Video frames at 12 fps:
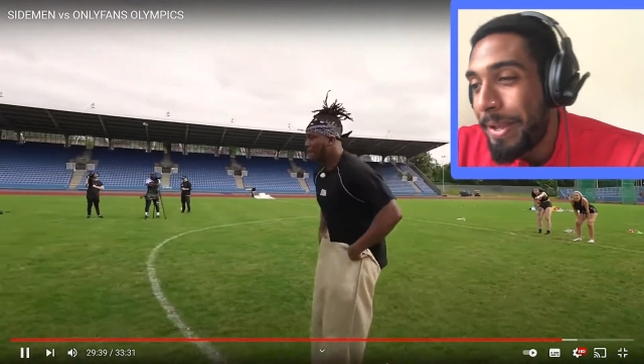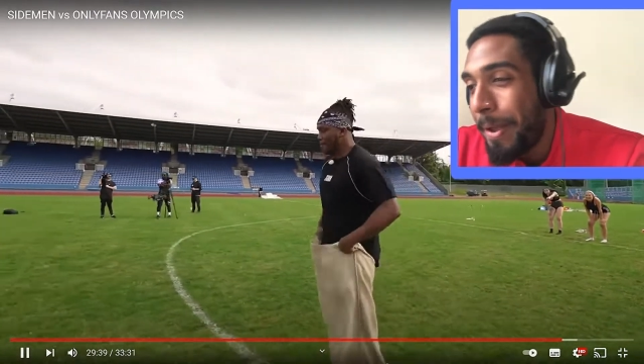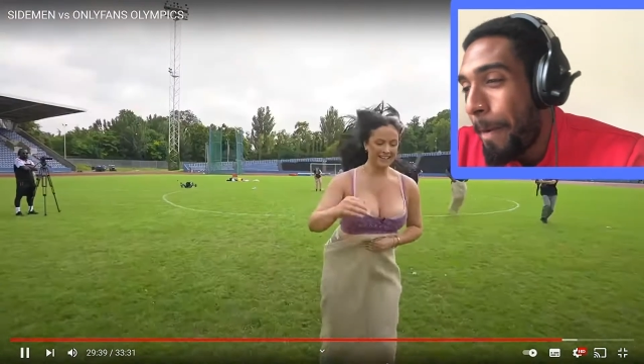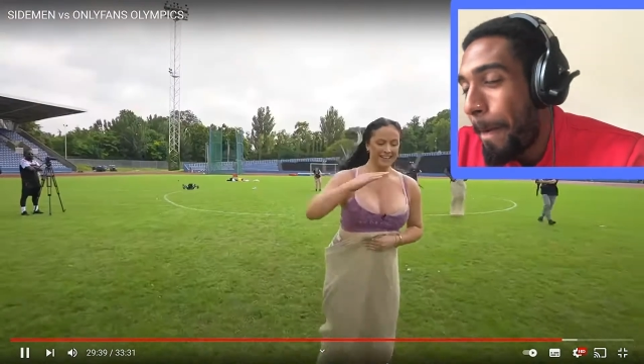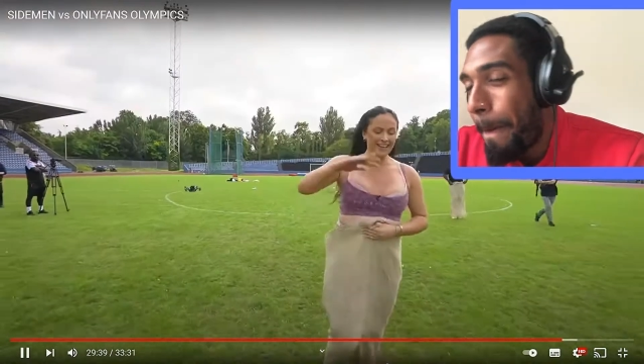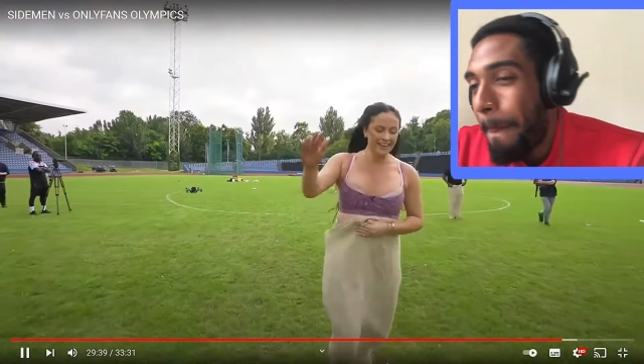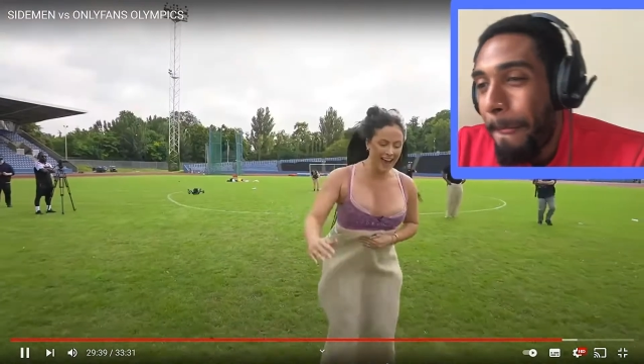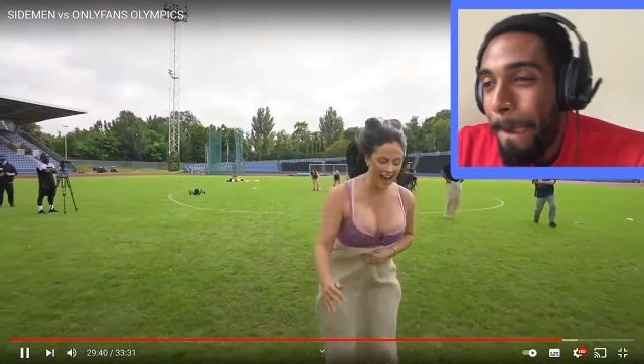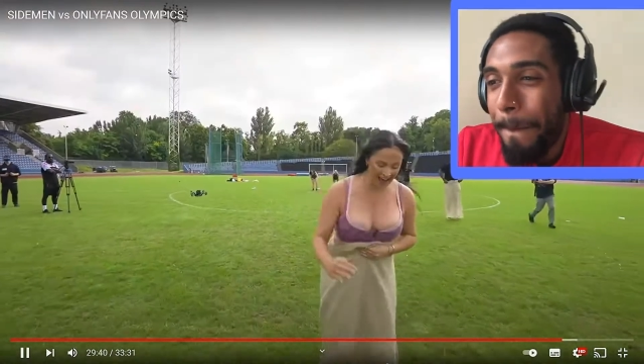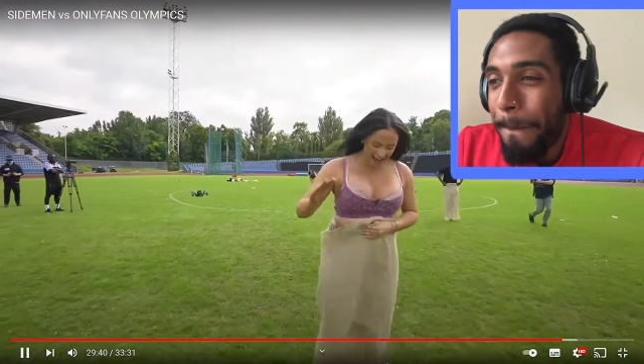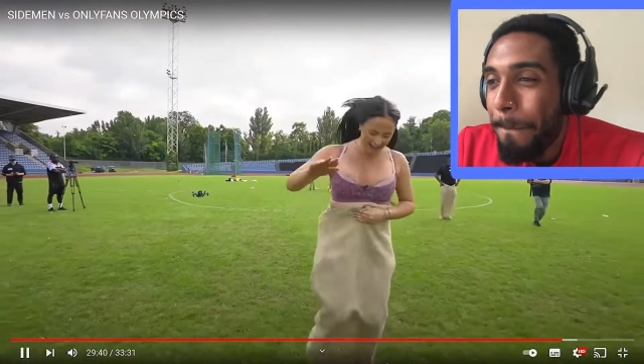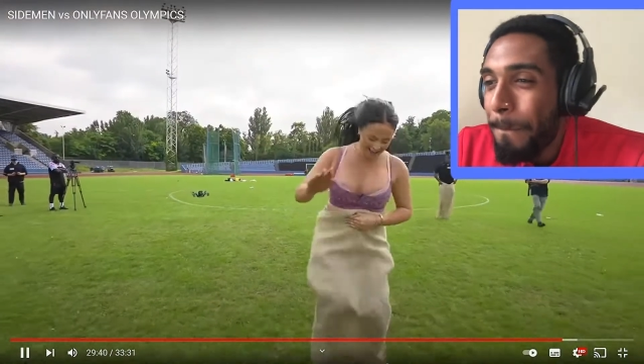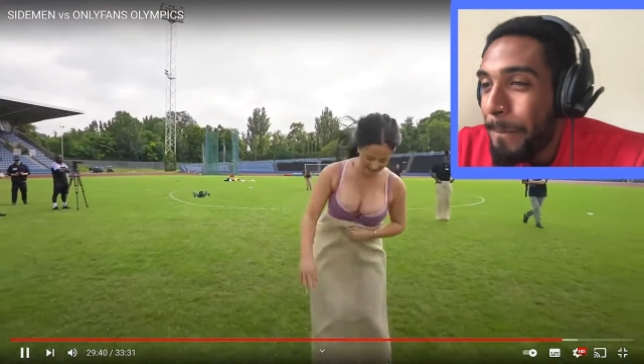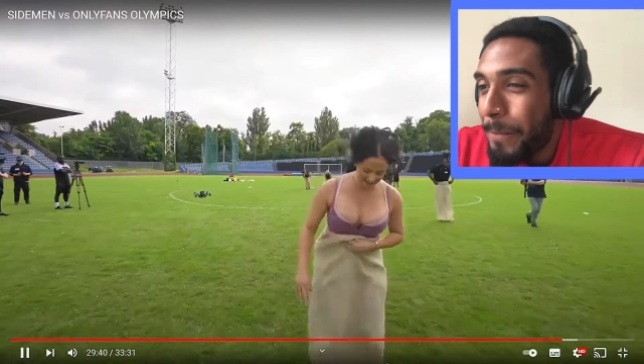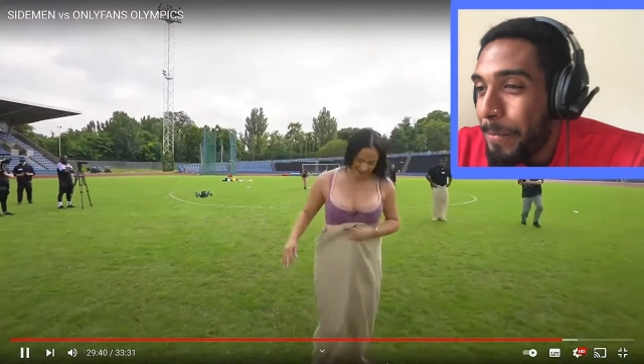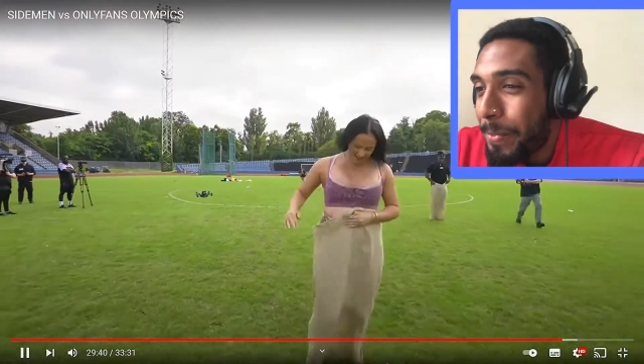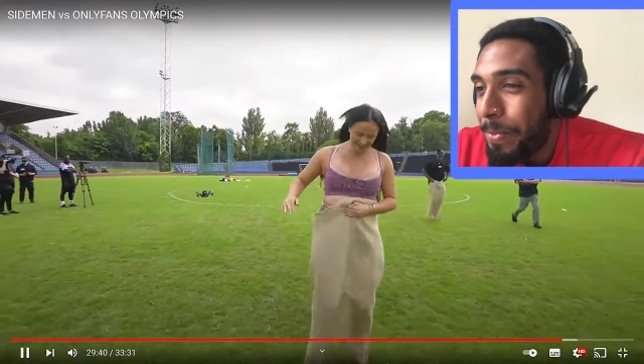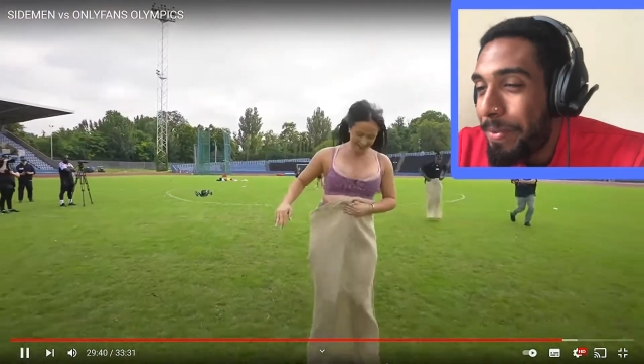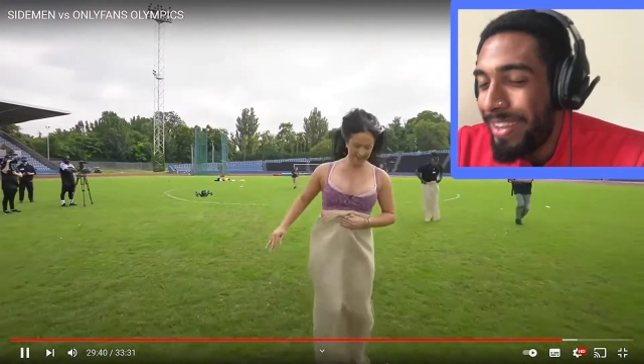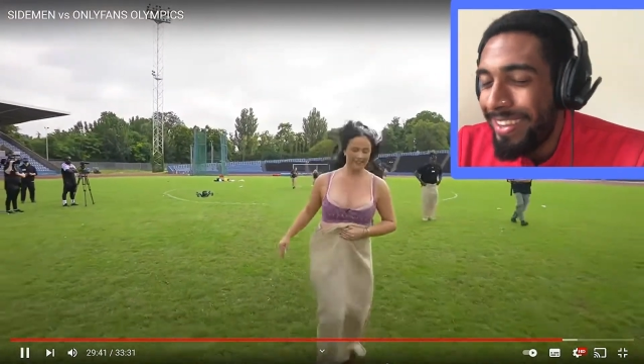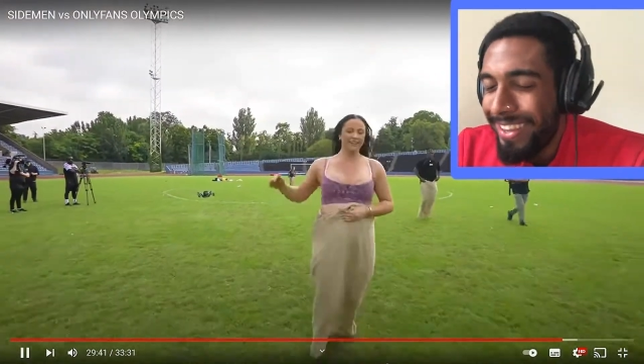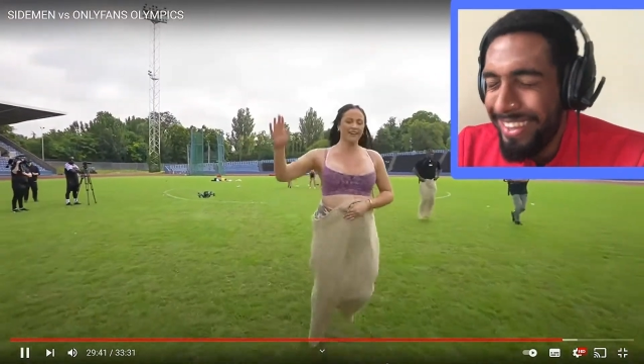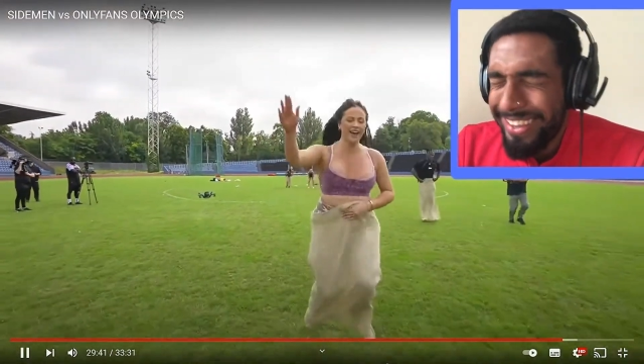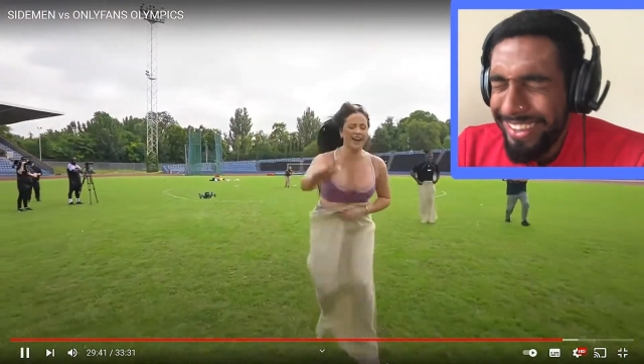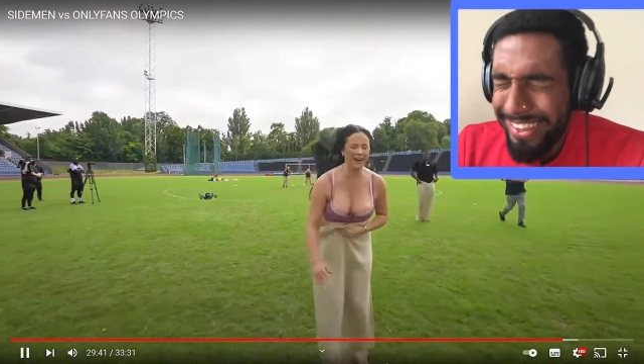Oh,